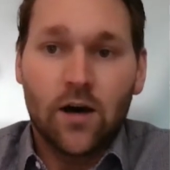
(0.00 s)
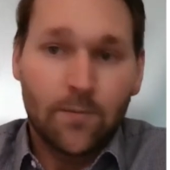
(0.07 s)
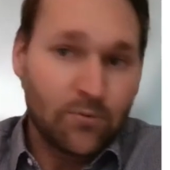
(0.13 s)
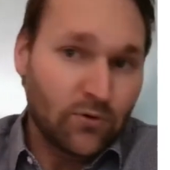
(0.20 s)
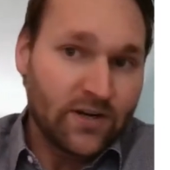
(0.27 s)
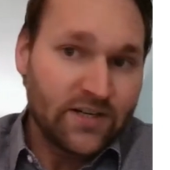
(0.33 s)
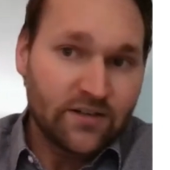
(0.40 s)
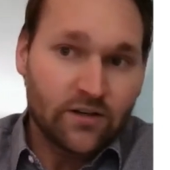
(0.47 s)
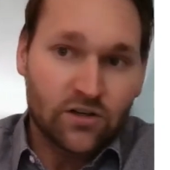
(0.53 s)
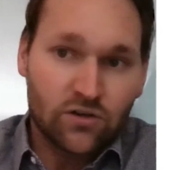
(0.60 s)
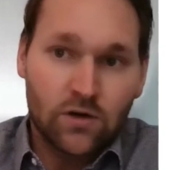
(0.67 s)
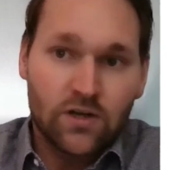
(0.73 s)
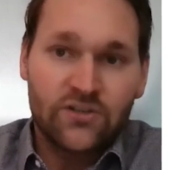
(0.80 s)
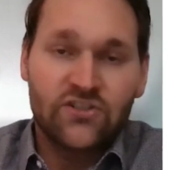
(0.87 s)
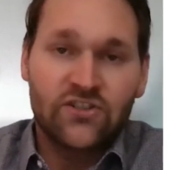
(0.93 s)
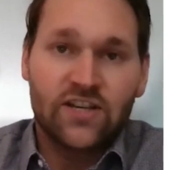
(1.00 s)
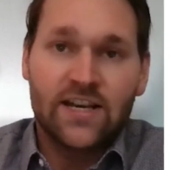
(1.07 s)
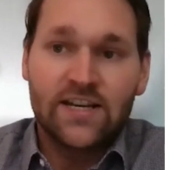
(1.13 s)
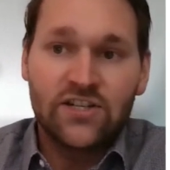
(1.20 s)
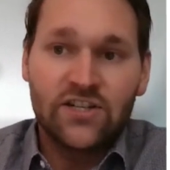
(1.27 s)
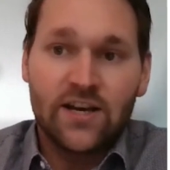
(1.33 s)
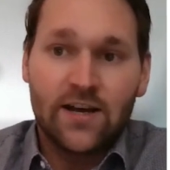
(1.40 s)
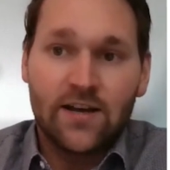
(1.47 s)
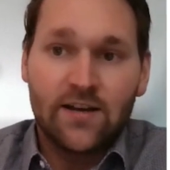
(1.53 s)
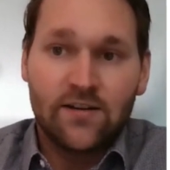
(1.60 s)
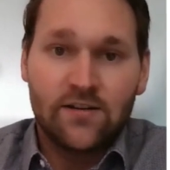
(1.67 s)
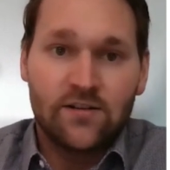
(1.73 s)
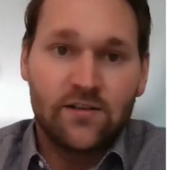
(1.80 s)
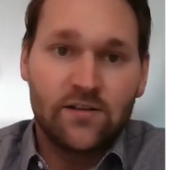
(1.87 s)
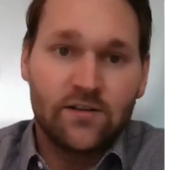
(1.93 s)
Operating across Asia,
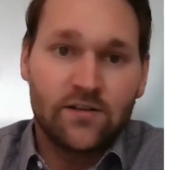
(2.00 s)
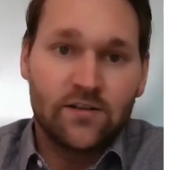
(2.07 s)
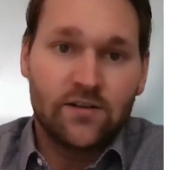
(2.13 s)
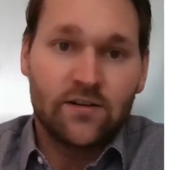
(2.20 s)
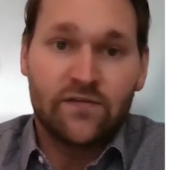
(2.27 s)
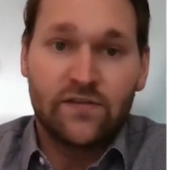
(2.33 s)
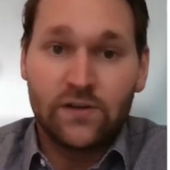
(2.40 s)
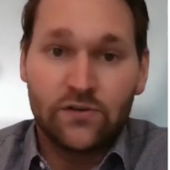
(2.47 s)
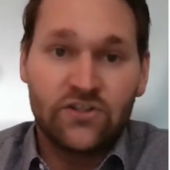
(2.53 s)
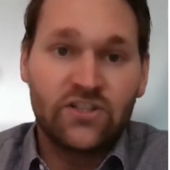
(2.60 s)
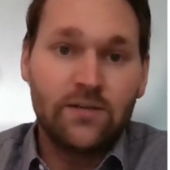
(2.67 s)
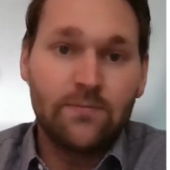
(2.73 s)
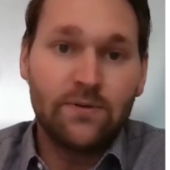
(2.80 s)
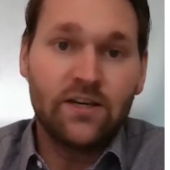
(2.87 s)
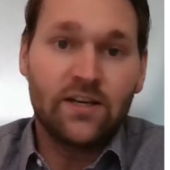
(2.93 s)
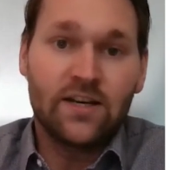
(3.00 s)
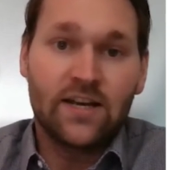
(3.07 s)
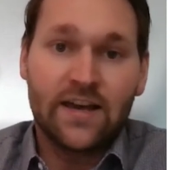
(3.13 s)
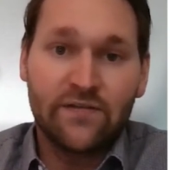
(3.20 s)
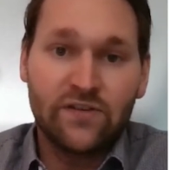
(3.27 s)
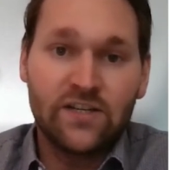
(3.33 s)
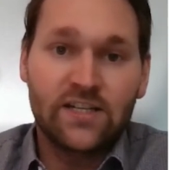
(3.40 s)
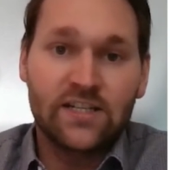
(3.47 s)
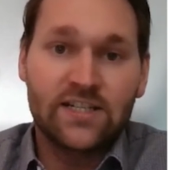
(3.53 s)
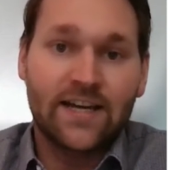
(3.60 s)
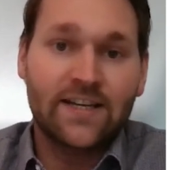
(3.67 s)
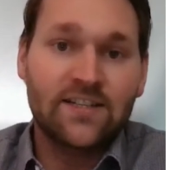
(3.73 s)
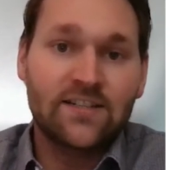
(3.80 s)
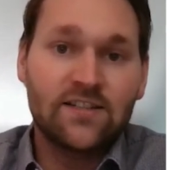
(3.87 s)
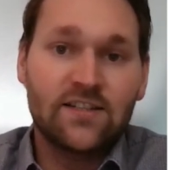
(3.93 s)
the VOC began levying
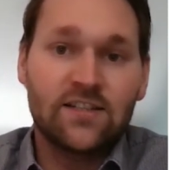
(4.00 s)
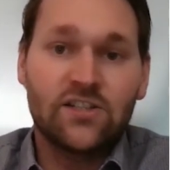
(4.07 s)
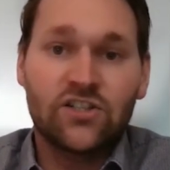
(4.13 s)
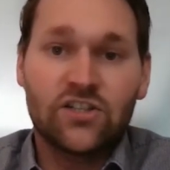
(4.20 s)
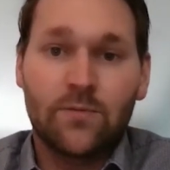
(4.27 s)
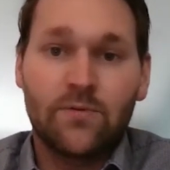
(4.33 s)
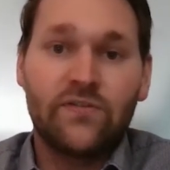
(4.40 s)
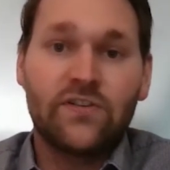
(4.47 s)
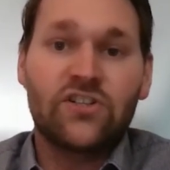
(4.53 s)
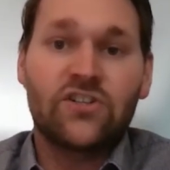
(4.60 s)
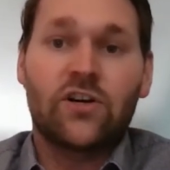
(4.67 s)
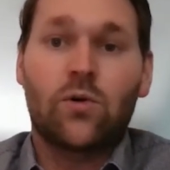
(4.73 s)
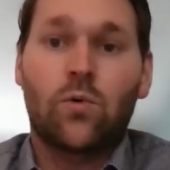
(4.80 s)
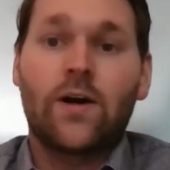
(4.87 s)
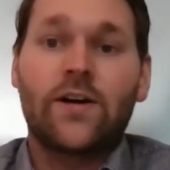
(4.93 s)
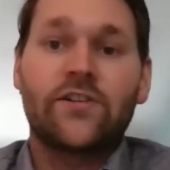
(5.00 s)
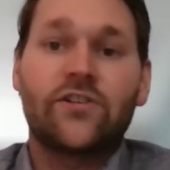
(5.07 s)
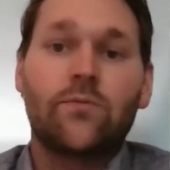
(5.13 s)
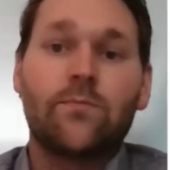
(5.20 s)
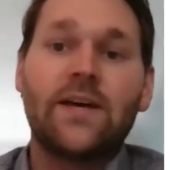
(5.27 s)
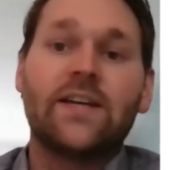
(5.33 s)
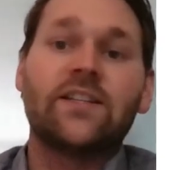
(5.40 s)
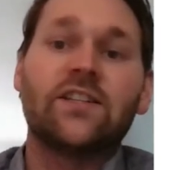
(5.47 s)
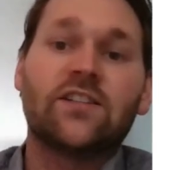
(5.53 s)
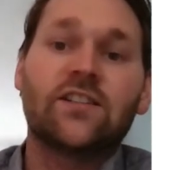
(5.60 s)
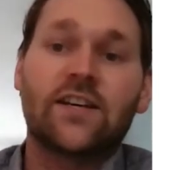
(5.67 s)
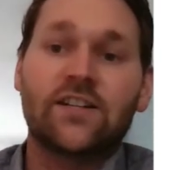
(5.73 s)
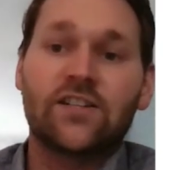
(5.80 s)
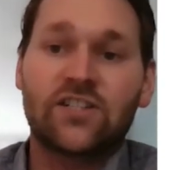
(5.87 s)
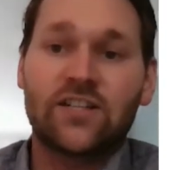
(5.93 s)
taxes in some of its acquired domains
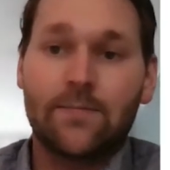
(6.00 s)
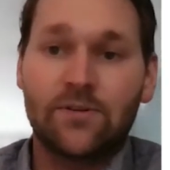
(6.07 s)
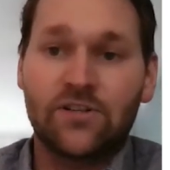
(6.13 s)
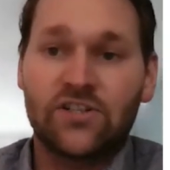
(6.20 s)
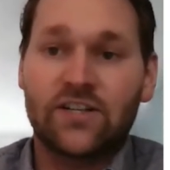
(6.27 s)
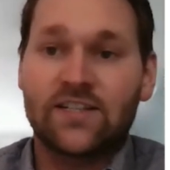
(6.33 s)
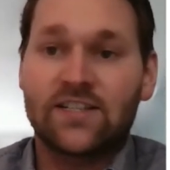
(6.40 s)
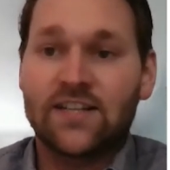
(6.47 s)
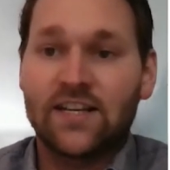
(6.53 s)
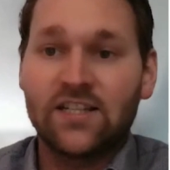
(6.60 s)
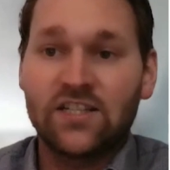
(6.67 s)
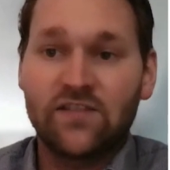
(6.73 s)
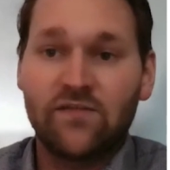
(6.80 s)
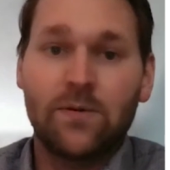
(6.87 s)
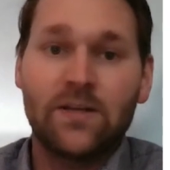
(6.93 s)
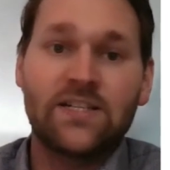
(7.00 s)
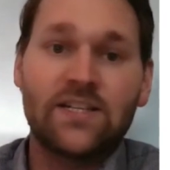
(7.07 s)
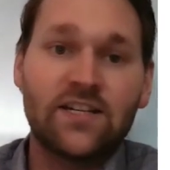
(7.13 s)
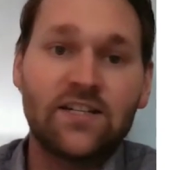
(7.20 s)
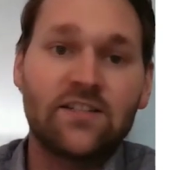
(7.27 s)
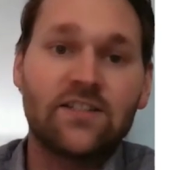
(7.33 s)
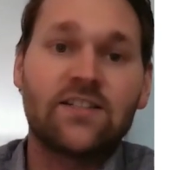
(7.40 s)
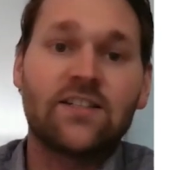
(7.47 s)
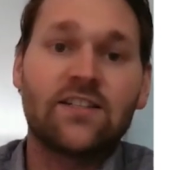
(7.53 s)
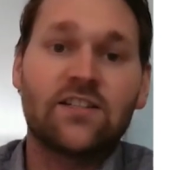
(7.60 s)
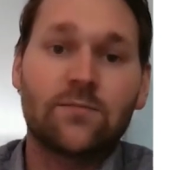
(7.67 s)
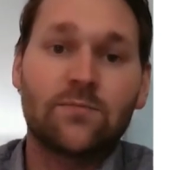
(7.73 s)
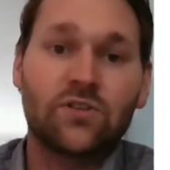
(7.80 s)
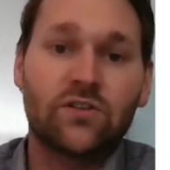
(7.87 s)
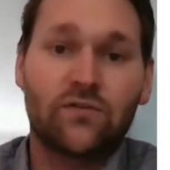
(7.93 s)
and established extensive plantation
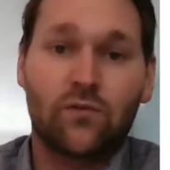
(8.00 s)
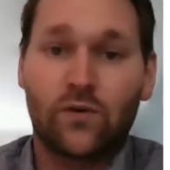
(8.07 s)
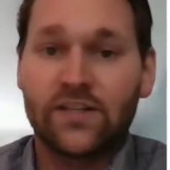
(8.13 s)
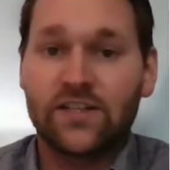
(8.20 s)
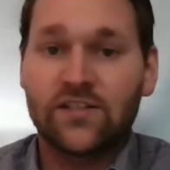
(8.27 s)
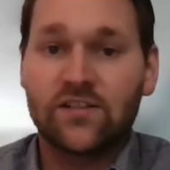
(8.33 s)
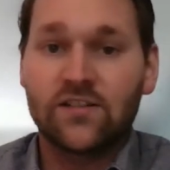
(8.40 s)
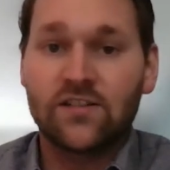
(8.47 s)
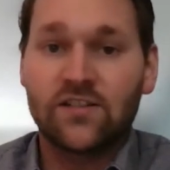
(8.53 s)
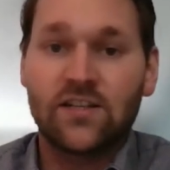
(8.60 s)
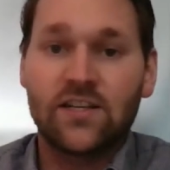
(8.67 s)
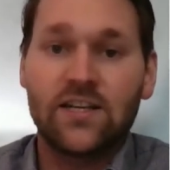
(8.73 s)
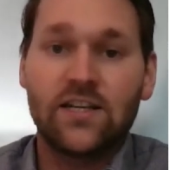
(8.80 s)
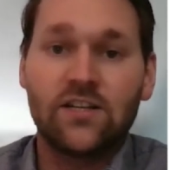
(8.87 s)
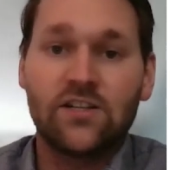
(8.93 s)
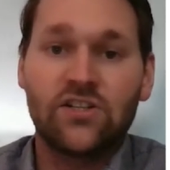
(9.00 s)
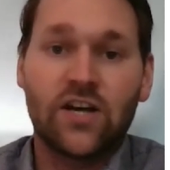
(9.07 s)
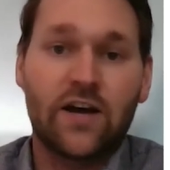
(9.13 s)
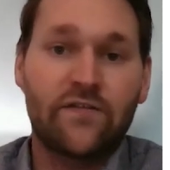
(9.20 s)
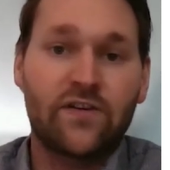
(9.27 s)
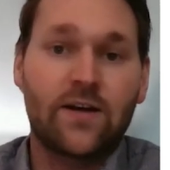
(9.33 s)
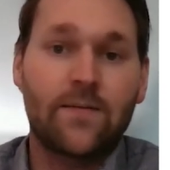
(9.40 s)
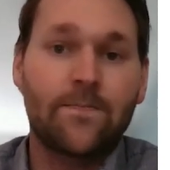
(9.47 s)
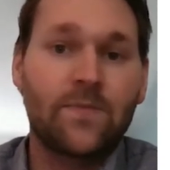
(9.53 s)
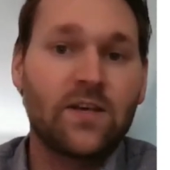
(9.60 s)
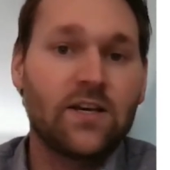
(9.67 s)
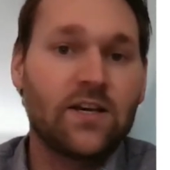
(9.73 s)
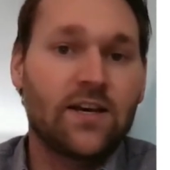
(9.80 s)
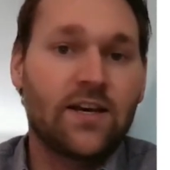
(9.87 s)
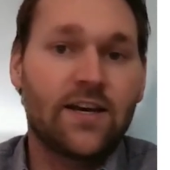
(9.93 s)
systems, for instance, in Java
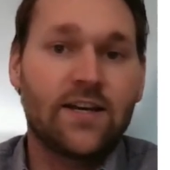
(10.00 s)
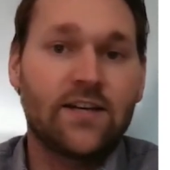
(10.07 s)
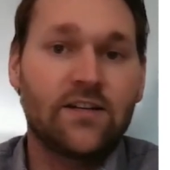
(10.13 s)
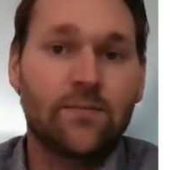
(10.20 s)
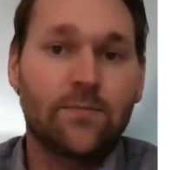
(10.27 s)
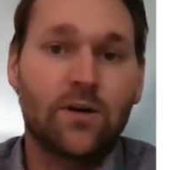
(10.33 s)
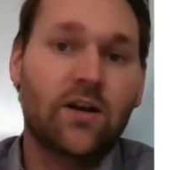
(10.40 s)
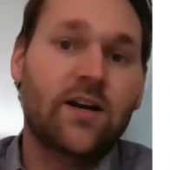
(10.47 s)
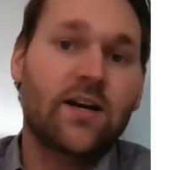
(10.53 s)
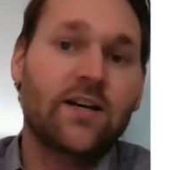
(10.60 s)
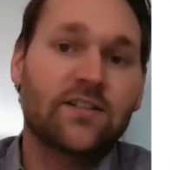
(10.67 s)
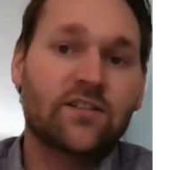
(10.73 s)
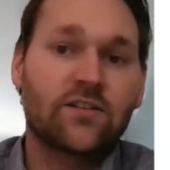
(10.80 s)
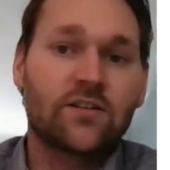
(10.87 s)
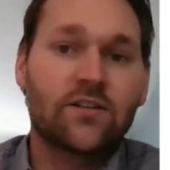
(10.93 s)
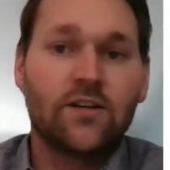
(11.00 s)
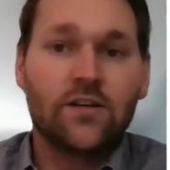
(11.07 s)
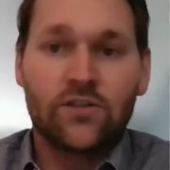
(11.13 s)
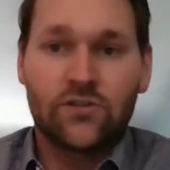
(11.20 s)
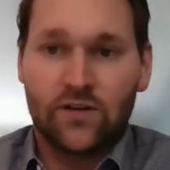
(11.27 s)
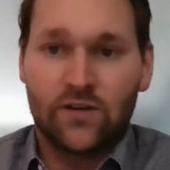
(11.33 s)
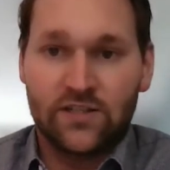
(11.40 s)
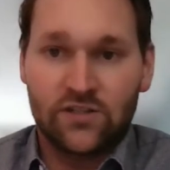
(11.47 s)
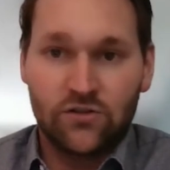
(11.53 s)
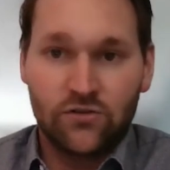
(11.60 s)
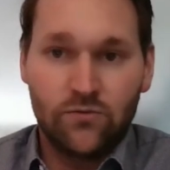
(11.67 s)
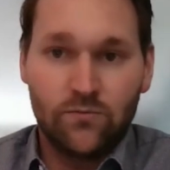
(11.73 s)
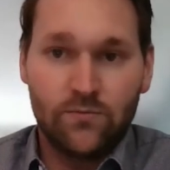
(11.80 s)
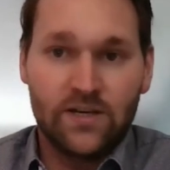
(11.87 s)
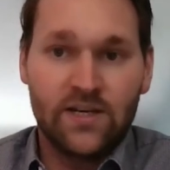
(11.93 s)
and the Moluccas. So let's
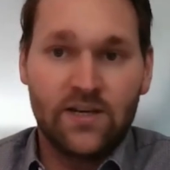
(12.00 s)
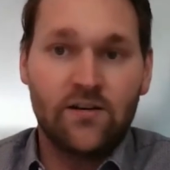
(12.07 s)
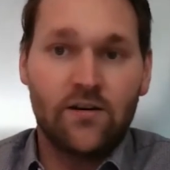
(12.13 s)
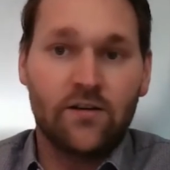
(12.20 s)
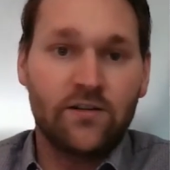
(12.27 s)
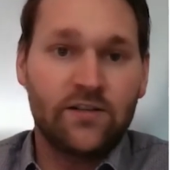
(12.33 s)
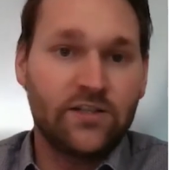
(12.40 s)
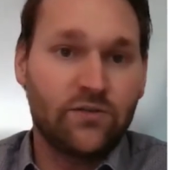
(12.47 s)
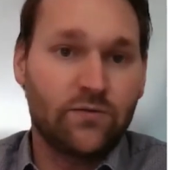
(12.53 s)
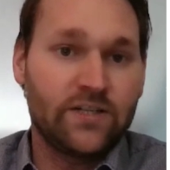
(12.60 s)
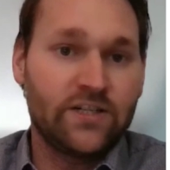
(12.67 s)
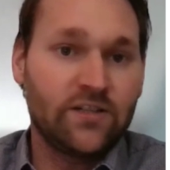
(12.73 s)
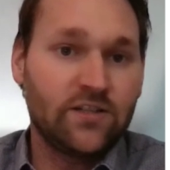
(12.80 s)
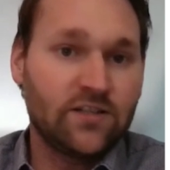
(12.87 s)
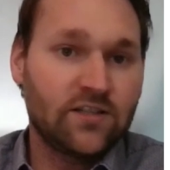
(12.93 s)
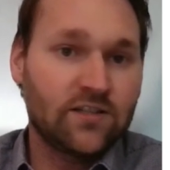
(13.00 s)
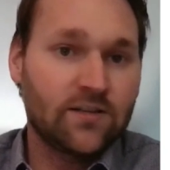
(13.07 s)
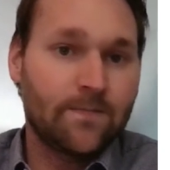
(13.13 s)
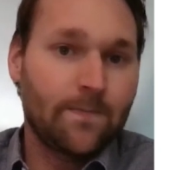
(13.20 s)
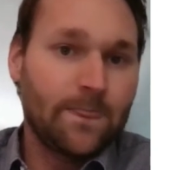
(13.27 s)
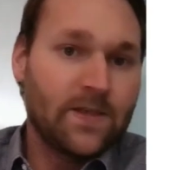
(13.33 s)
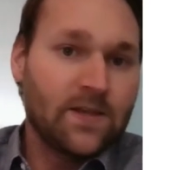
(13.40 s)
zoom in on these regions.